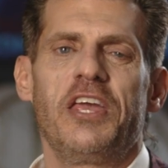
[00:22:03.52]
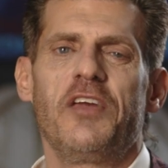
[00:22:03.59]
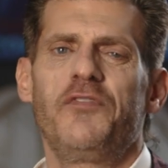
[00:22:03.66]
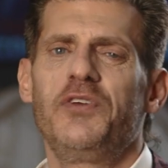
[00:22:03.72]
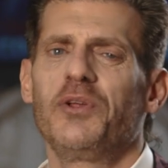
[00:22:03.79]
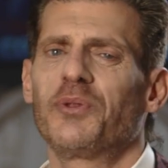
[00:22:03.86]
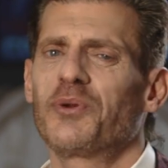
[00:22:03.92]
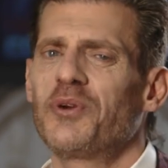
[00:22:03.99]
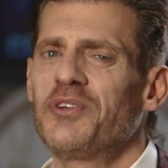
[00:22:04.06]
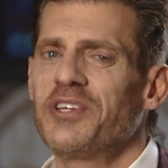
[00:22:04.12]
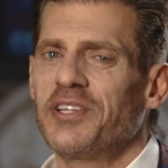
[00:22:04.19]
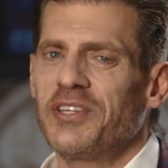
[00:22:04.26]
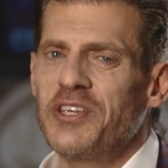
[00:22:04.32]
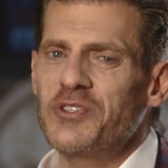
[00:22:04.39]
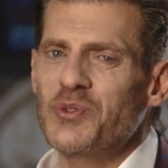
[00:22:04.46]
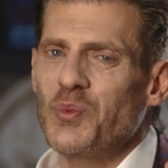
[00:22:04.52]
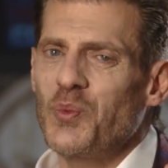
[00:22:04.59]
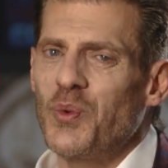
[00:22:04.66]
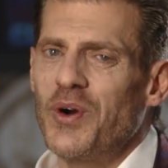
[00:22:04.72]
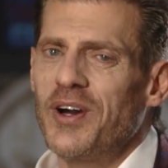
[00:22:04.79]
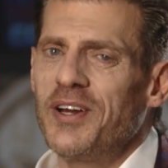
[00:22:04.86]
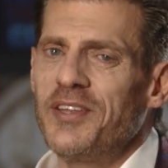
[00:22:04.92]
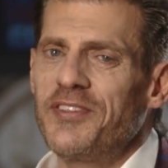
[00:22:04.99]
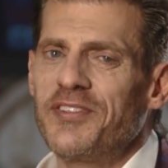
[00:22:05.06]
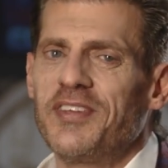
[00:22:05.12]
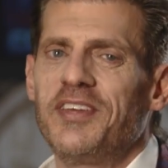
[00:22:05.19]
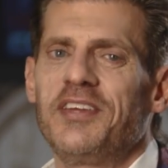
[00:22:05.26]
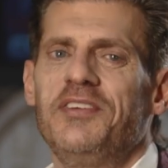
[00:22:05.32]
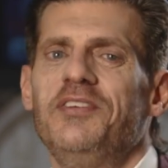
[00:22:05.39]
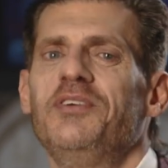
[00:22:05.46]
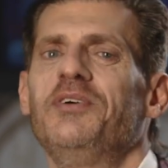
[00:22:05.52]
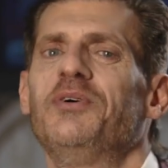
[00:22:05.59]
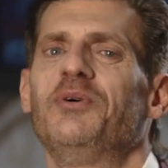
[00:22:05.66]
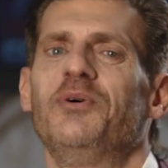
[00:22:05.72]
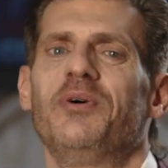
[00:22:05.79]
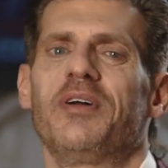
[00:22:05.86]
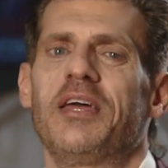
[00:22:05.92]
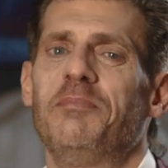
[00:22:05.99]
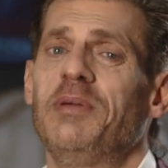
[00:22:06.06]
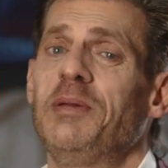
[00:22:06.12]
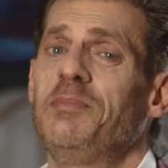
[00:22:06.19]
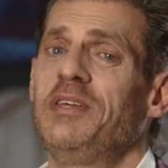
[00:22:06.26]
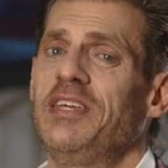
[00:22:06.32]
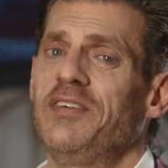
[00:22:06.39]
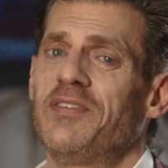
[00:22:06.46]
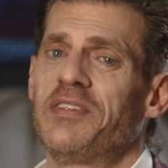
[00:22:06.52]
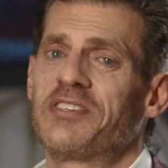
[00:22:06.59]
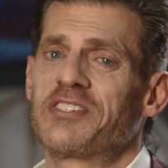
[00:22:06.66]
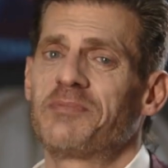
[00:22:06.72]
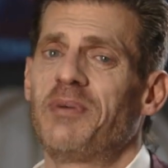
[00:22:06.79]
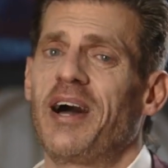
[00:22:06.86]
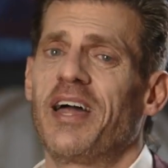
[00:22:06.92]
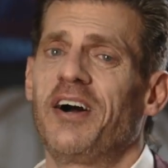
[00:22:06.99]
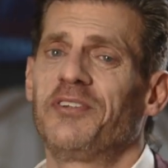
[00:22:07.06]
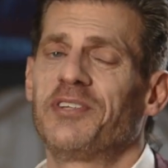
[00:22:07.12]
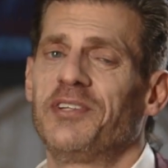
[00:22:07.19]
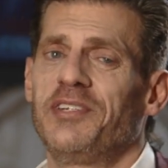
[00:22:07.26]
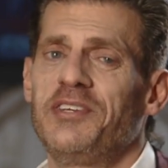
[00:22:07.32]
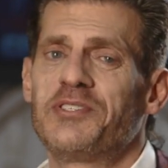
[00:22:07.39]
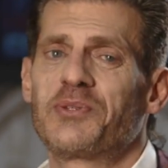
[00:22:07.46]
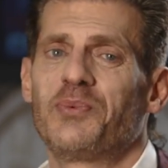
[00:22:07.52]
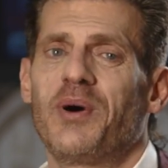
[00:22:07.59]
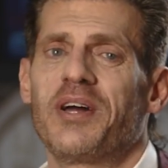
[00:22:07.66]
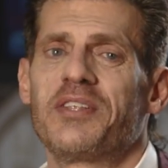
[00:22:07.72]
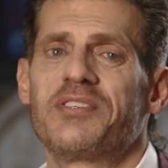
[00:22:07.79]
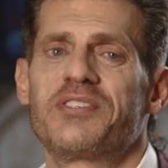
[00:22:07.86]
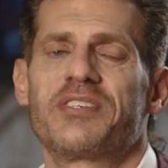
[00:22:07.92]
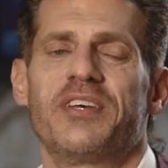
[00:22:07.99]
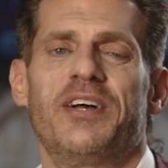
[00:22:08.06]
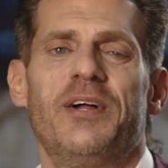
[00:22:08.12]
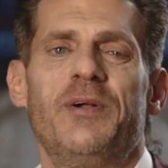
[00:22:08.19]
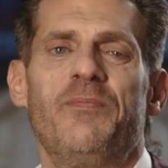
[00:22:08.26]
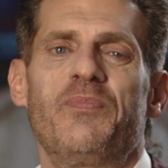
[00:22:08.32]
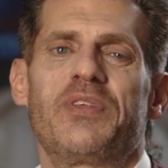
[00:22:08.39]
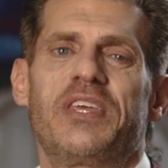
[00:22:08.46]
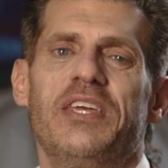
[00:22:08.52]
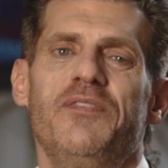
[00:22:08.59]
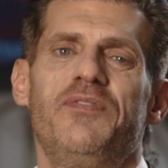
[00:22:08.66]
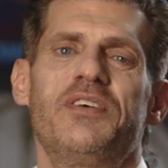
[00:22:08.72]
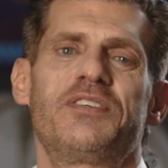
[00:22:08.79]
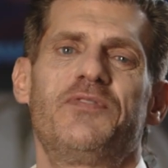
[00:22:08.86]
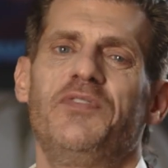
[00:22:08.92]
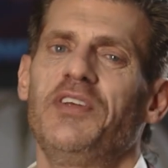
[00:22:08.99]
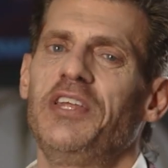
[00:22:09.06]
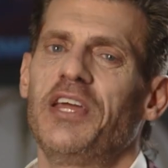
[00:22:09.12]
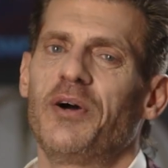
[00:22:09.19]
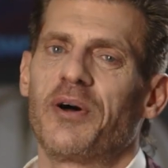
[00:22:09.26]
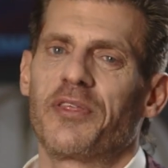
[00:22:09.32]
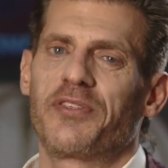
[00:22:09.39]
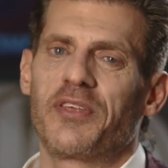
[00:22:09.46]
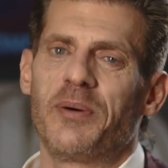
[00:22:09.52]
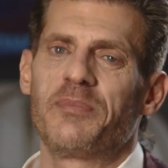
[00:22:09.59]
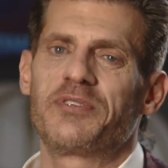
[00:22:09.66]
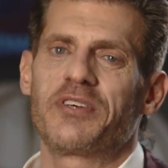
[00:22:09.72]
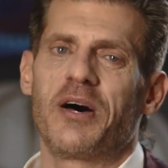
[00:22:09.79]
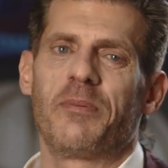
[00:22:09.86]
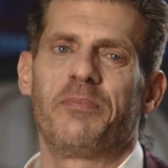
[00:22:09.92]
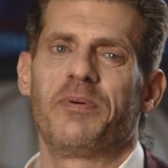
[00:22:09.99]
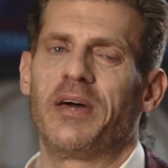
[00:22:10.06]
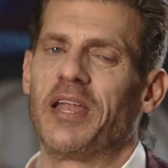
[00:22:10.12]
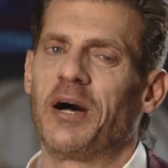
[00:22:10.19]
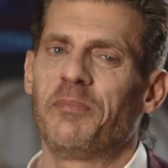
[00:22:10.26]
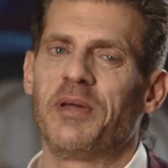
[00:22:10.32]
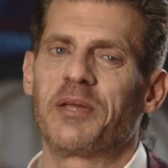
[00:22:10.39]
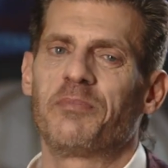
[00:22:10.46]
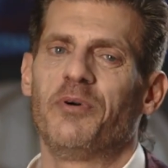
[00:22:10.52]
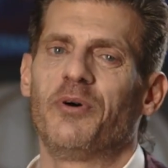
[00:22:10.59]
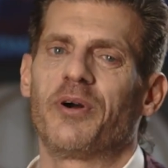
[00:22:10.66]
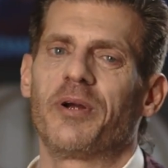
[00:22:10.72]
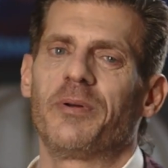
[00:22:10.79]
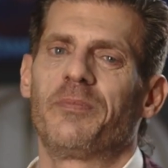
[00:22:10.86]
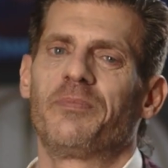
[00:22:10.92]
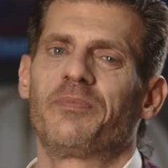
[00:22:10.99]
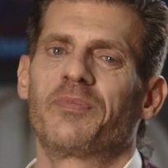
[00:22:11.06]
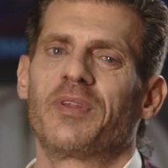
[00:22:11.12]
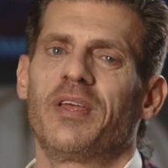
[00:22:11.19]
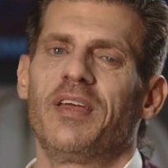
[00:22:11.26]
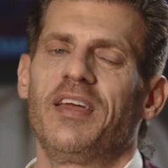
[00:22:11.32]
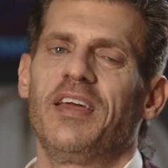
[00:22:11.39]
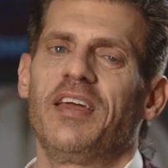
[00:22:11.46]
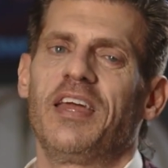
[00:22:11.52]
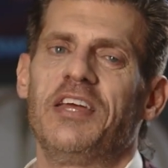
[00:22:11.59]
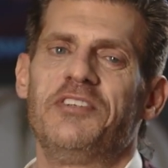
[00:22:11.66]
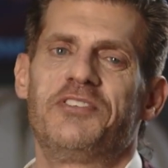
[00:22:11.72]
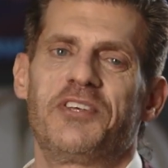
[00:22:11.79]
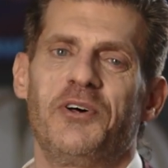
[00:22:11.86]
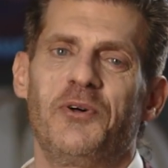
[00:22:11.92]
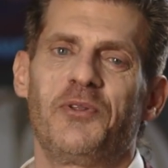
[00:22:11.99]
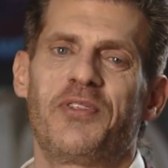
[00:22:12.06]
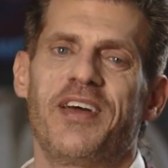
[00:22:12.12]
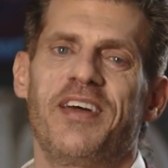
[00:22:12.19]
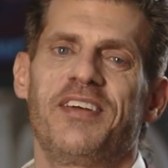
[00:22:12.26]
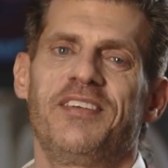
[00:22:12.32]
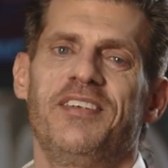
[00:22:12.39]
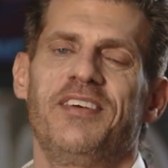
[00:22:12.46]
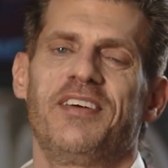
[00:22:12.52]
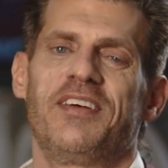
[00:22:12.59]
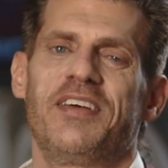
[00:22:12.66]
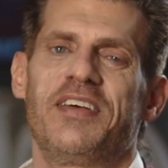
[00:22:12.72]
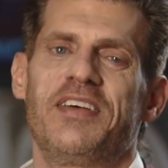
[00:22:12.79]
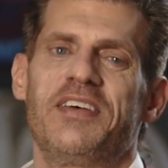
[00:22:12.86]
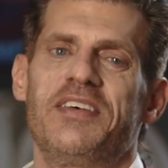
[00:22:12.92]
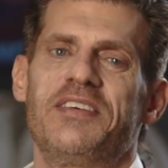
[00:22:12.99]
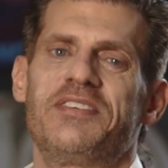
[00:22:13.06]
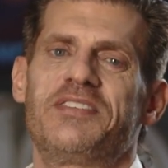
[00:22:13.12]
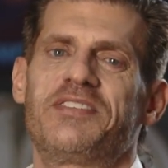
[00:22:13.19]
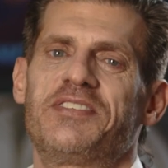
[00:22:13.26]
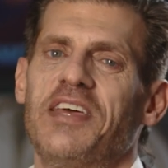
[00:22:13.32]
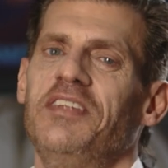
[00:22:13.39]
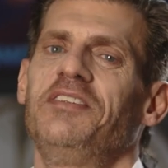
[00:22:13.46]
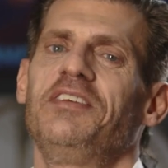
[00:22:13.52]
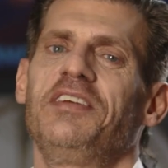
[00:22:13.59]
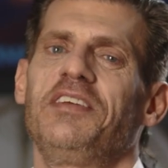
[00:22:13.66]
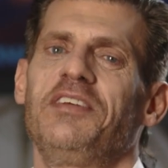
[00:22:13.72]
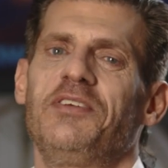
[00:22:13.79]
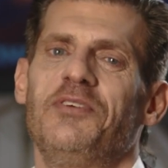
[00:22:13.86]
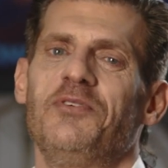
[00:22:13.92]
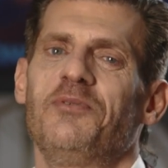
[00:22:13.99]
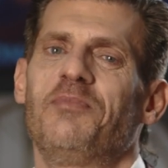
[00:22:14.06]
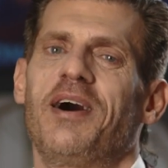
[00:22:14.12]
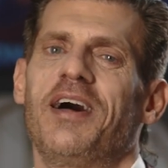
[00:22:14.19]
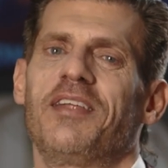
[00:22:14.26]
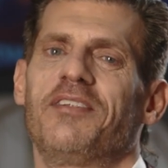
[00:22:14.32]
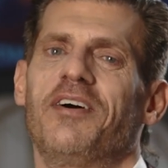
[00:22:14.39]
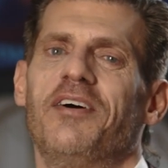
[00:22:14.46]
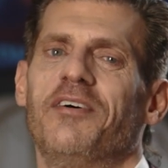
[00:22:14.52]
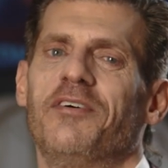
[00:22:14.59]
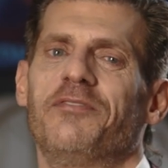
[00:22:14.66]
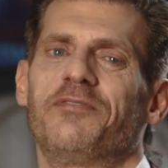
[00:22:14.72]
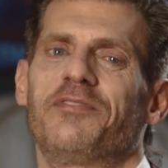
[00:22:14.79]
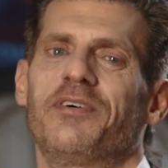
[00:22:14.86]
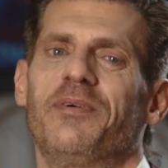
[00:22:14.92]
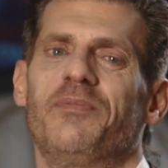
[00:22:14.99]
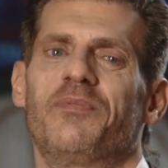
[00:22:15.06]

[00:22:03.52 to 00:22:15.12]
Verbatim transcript: If you learned at least one thing new and maybe even smiled at least once, give this video a thumbs up and I'll make more. Until then, sending you my love.